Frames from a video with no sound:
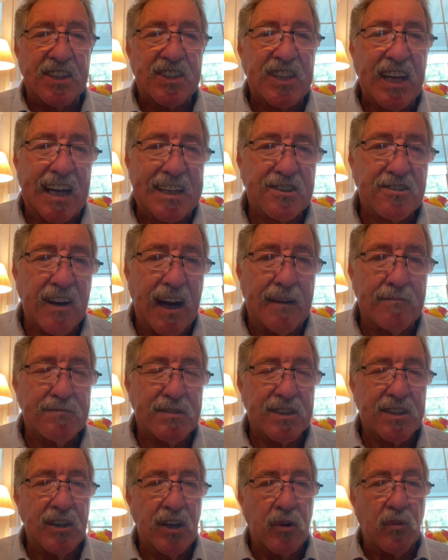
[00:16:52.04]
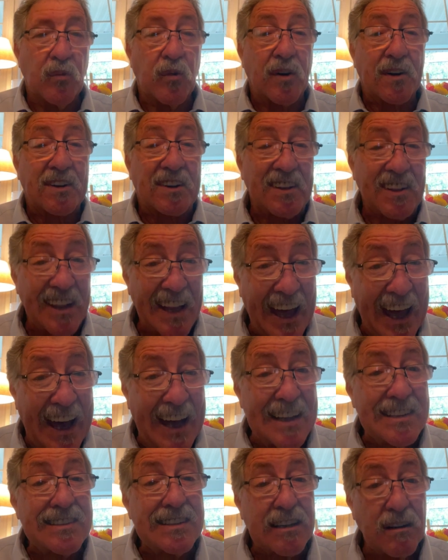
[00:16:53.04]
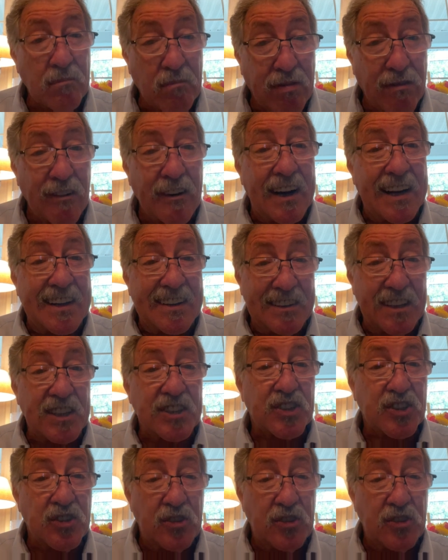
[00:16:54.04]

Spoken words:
satraps were glad to bring this